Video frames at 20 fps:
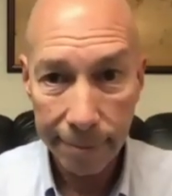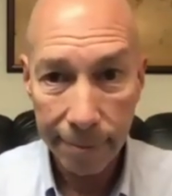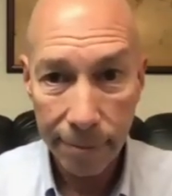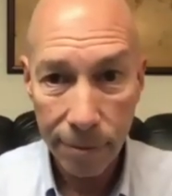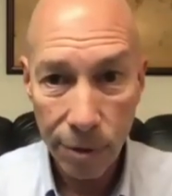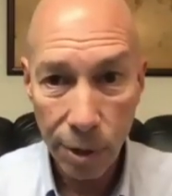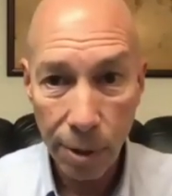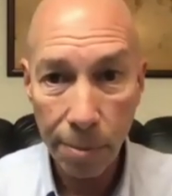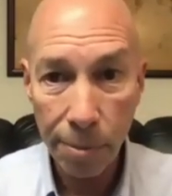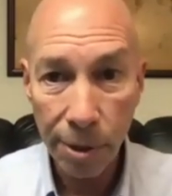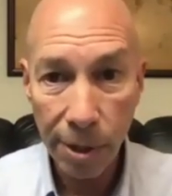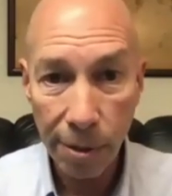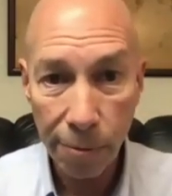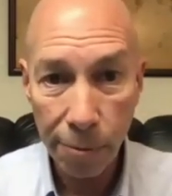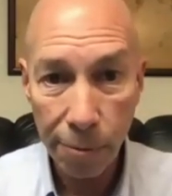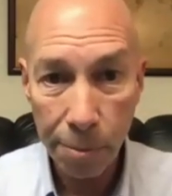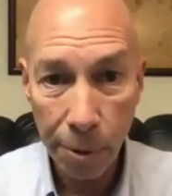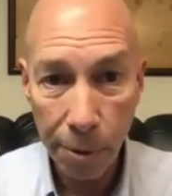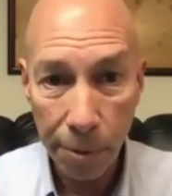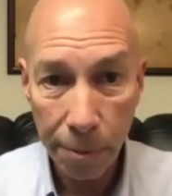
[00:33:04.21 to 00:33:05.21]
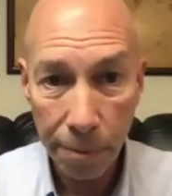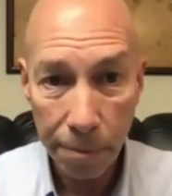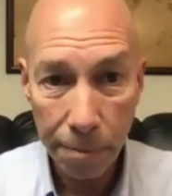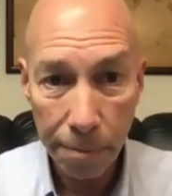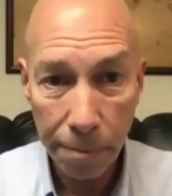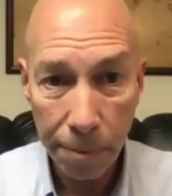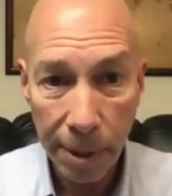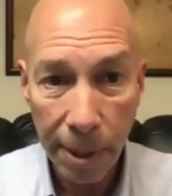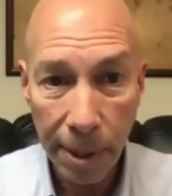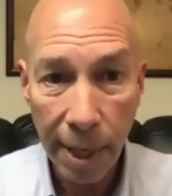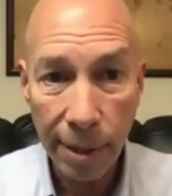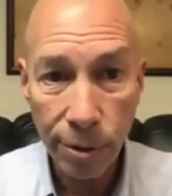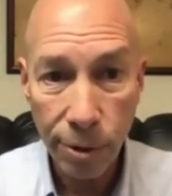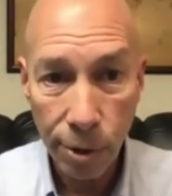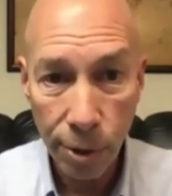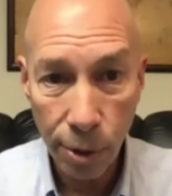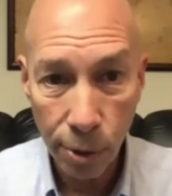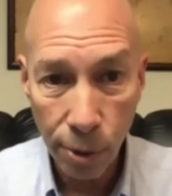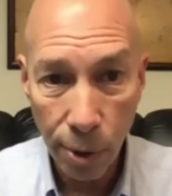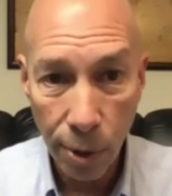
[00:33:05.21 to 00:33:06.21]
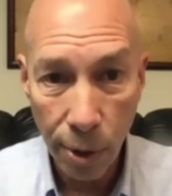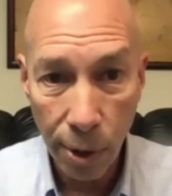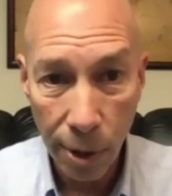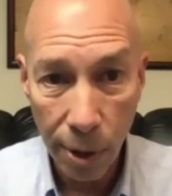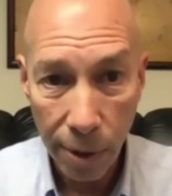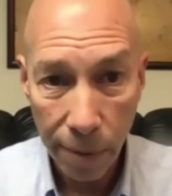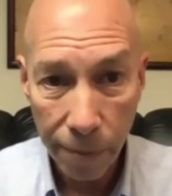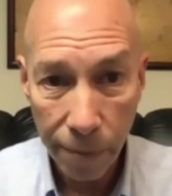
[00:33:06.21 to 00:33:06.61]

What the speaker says: It's unbelievable, but that's the law.